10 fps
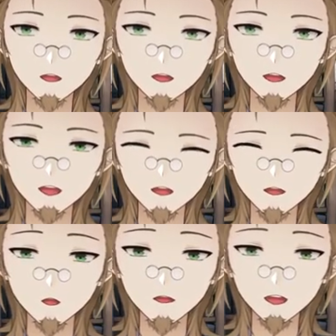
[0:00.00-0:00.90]
her going
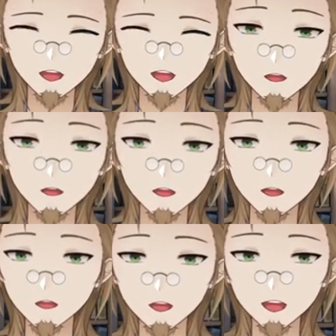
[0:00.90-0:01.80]
to town is just
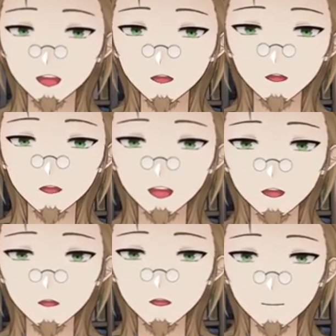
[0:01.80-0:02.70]
not covered at
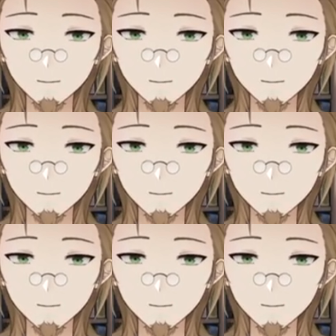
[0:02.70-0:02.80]
all.